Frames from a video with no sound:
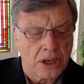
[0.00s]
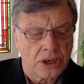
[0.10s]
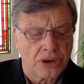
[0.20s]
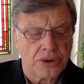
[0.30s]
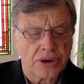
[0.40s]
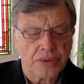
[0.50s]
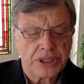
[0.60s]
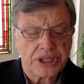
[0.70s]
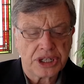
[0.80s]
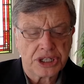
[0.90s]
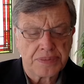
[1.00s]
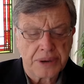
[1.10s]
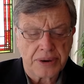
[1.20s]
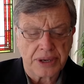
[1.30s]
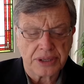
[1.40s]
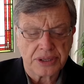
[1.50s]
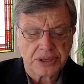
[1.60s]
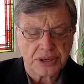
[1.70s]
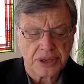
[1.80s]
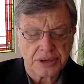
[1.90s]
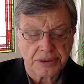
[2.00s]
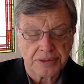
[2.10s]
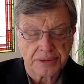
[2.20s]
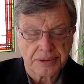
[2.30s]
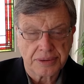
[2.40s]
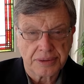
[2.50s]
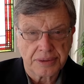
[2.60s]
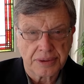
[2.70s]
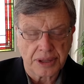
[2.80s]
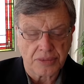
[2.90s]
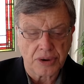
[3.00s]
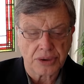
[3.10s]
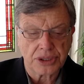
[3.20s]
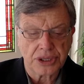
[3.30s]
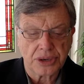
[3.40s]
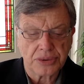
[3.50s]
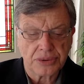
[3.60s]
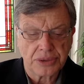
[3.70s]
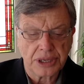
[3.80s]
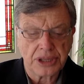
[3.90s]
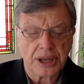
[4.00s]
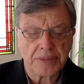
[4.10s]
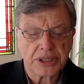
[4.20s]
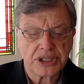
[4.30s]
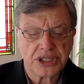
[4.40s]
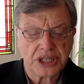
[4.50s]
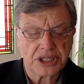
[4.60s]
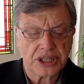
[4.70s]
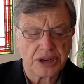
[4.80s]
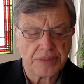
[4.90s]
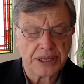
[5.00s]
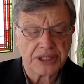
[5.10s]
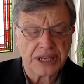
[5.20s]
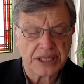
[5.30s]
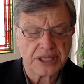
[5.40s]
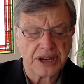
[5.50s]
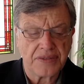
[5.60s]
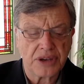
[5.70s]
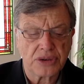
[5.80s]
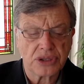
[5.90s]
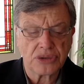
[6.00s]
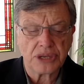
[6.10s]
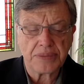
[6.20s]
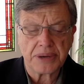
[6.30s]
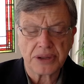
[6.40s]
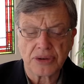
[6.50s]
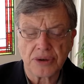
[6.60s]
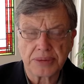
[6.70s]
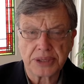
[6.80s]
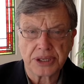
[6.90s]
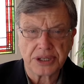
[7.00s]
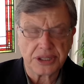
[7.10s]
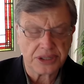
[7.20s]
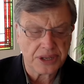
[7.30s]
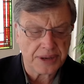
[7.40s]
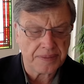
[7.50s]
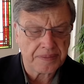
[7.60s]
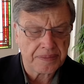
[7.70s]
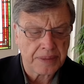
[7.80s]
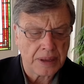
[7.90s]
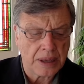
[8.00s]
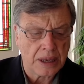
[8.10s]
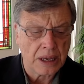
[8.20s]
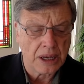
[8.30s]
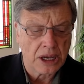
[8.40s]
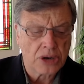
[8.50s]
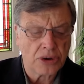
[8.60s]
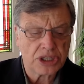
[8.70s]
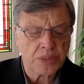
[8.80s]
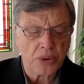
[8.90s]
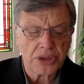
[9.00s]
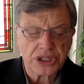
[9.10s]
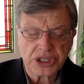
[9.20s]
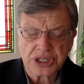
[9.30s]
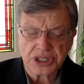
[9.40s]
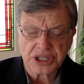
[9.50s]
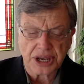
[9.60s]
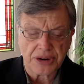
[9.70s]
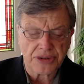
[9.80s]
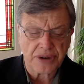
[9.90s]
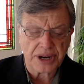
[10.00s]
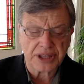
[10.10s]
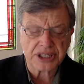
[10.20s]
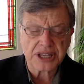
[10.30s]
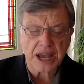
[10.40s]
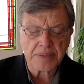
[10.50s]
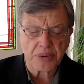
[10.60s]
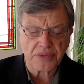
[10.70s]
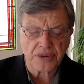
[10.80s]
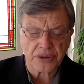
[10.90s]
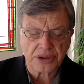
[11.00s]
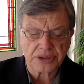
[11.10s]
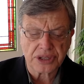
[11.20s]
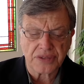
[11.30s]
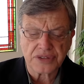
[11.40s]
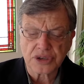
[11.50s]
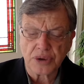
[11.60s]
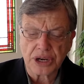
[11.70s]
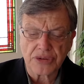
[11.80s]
During a recent experience on the Rogan show, Elon Musk suggested that he'll be assassinated if he goes too deep into the corruption in D.C. Quote, "It's more than just insider trading. The stock portfolio stuff is quite